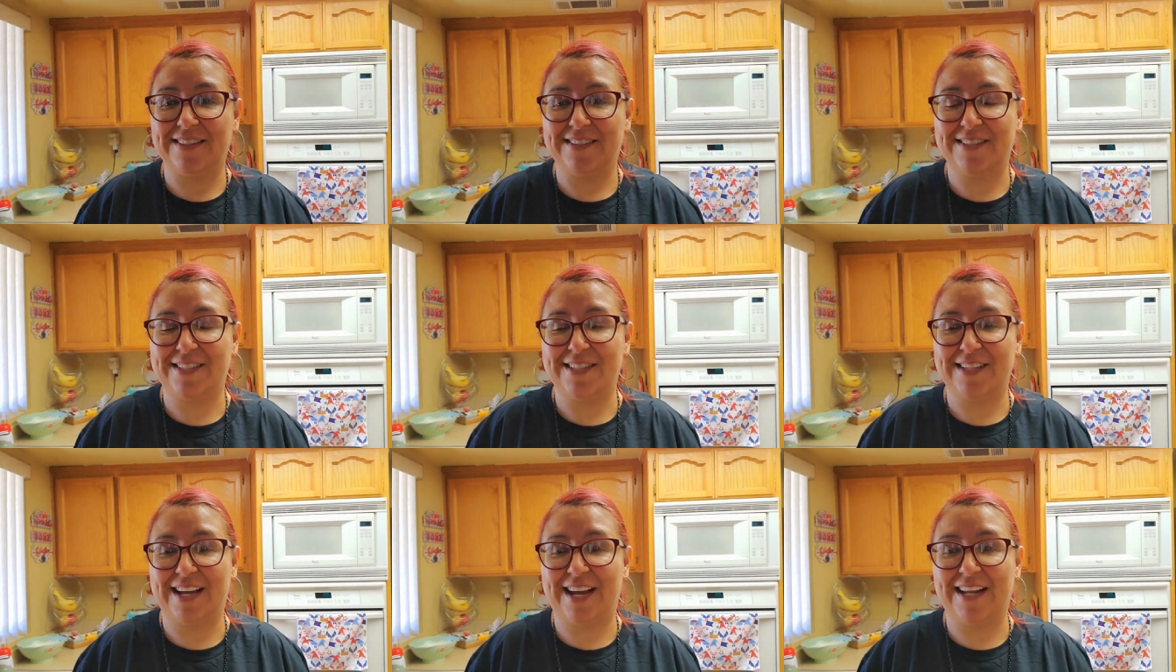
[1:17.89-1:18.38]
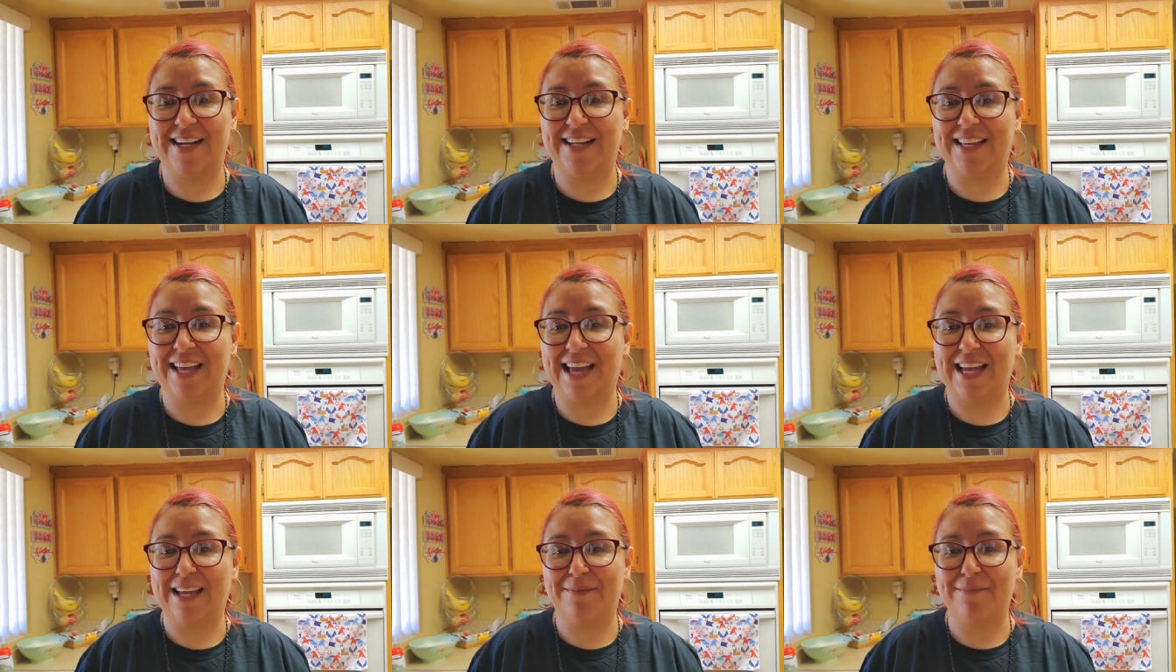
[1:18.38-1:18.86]
she had a
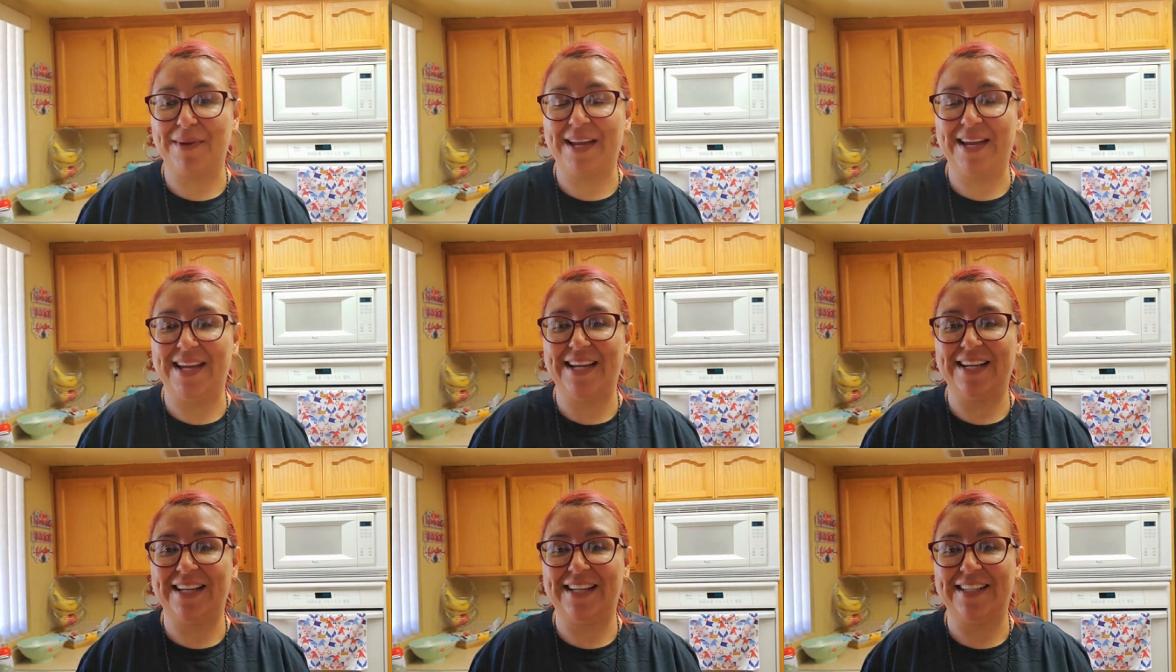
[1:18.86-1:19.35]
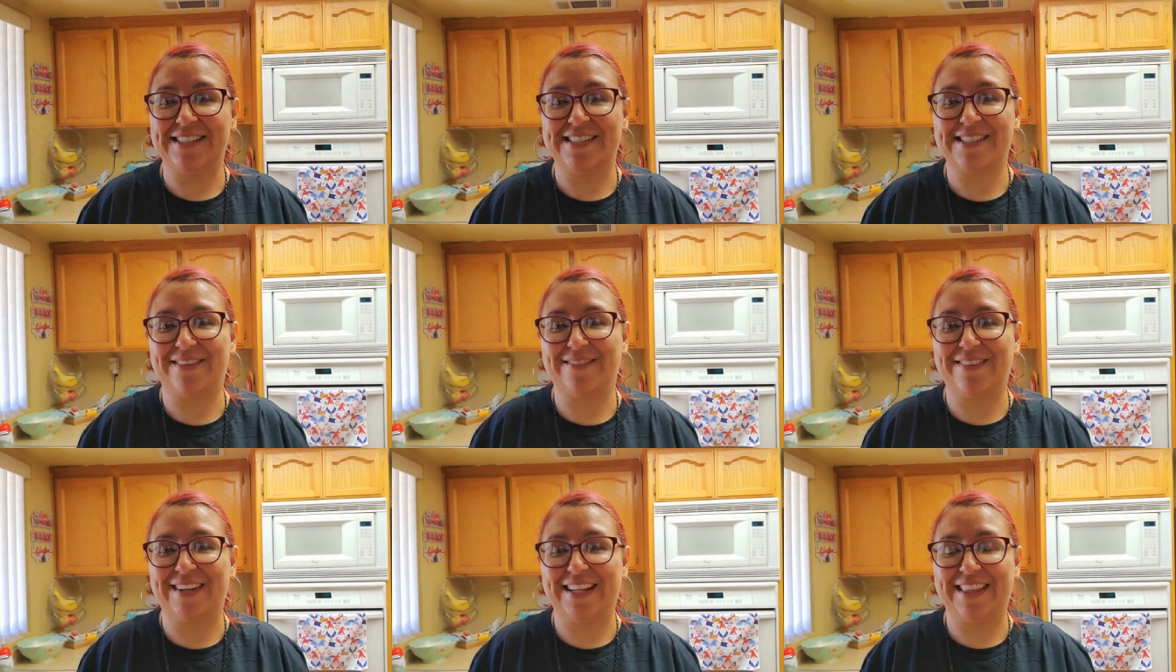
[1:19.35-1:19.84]
cake made and
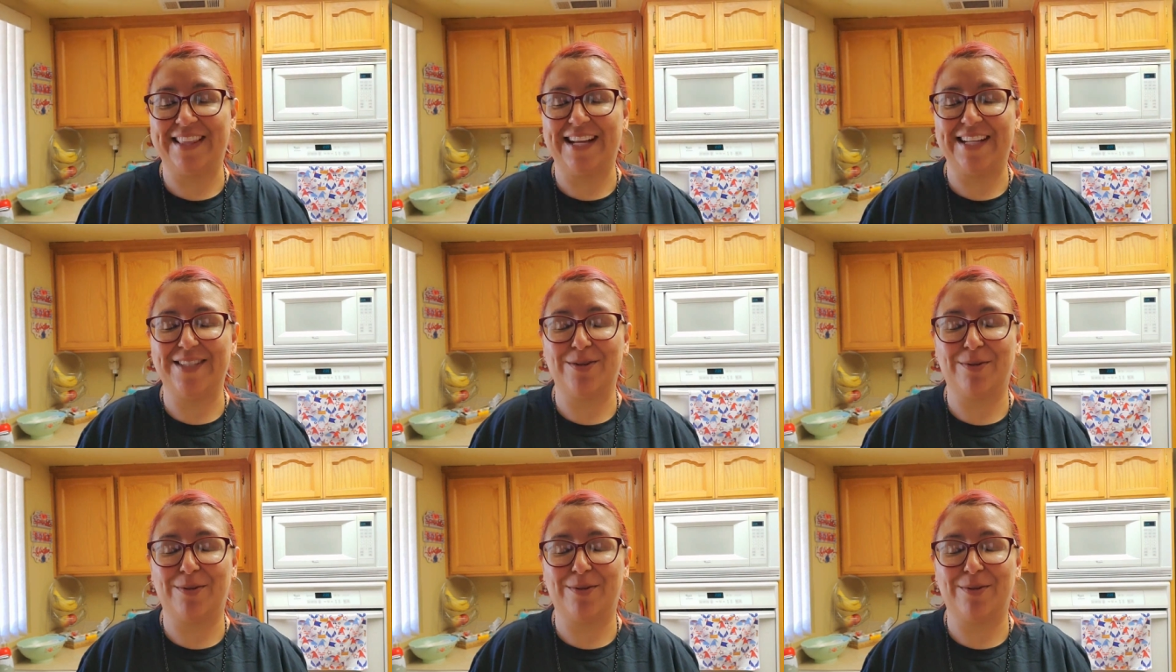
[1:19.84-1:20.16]
stuff like that.